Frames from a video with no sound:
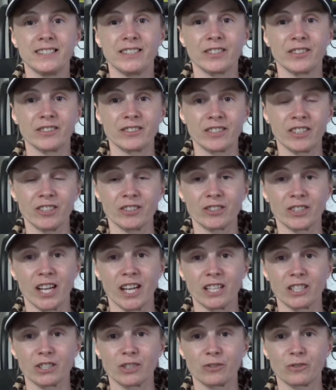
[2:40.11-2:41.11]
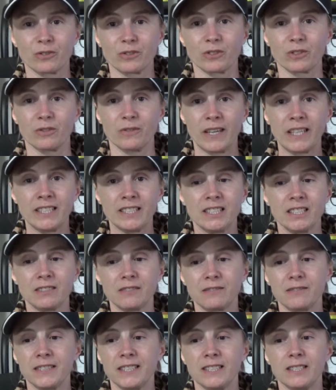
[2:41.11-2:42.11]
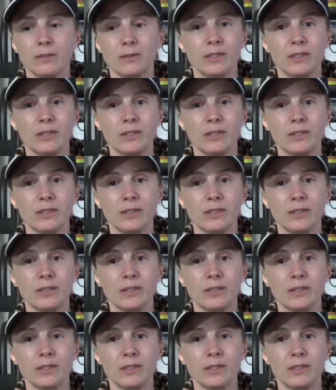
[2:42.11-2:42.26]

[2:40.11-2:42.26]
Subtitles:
you know, the $100 for the vending fee,